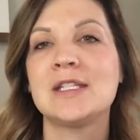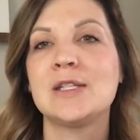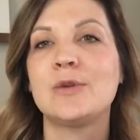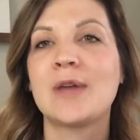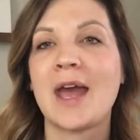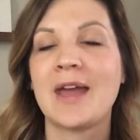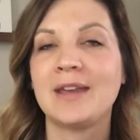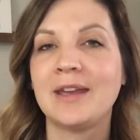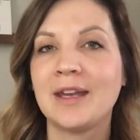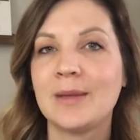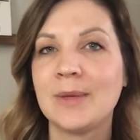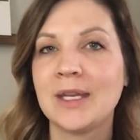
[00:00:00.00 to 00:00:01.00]
You can
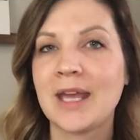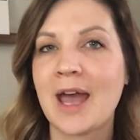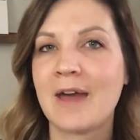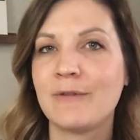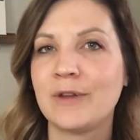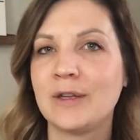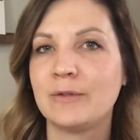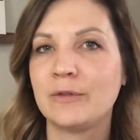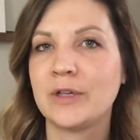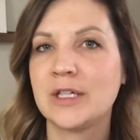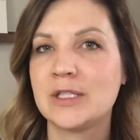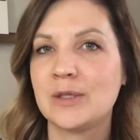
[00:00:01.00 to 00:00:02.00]
get them in caffeine
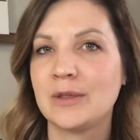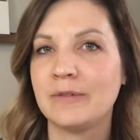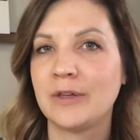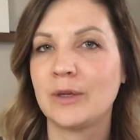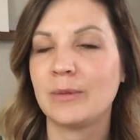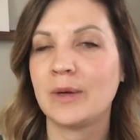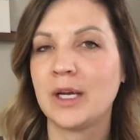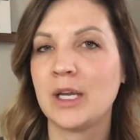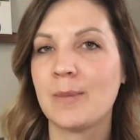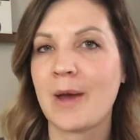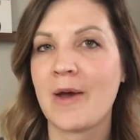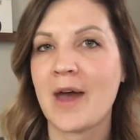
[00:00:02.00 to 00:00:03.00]
free too if you're worried
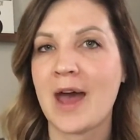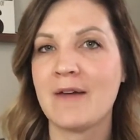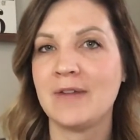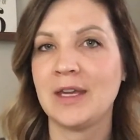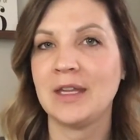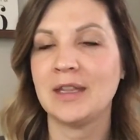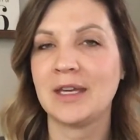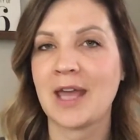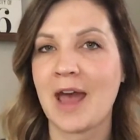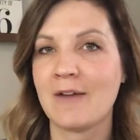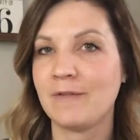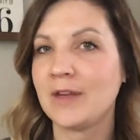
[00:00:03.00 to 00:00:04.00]
about having the
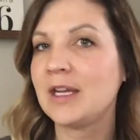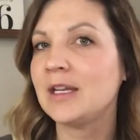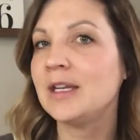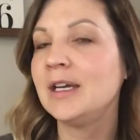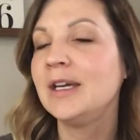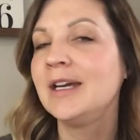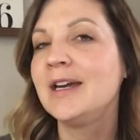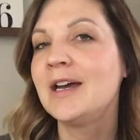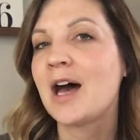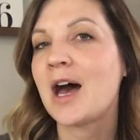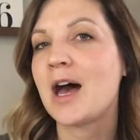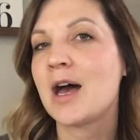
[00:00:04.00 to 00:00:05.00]
caffeine
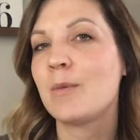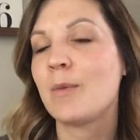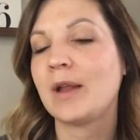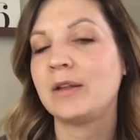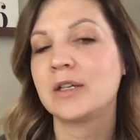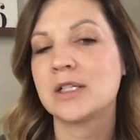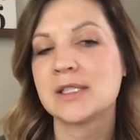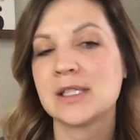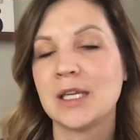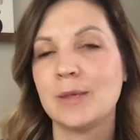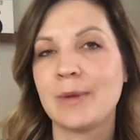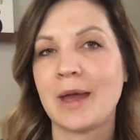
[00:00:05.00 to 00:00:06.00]
while
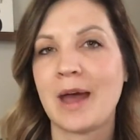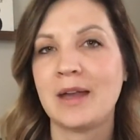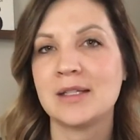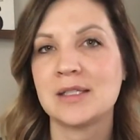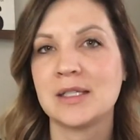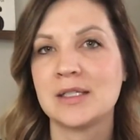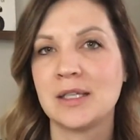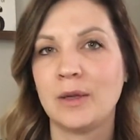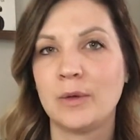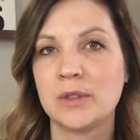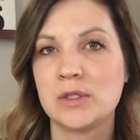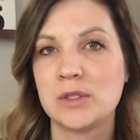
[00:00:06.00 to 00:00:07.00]
nursing, but honestly it's
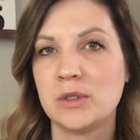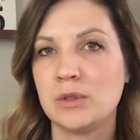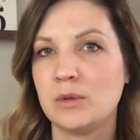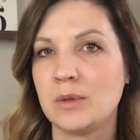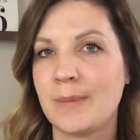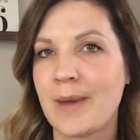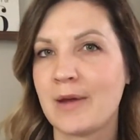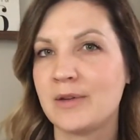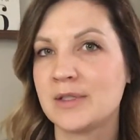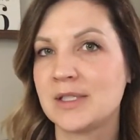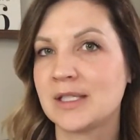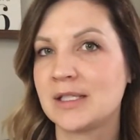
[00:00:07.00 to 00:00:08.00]
equal to about
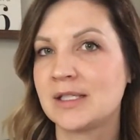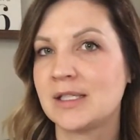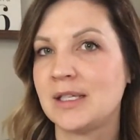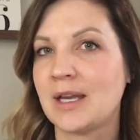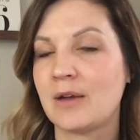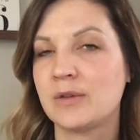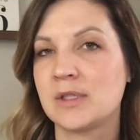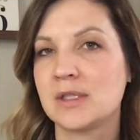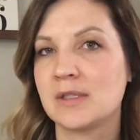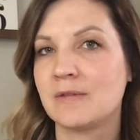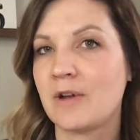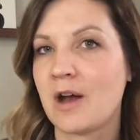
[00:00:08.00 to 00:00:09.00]
16 ounces
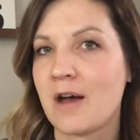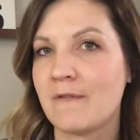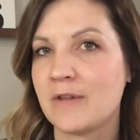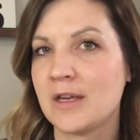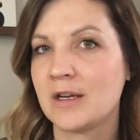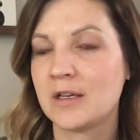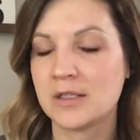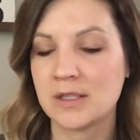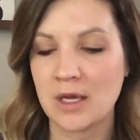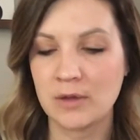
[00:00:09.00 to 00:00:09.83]
of coffee or so.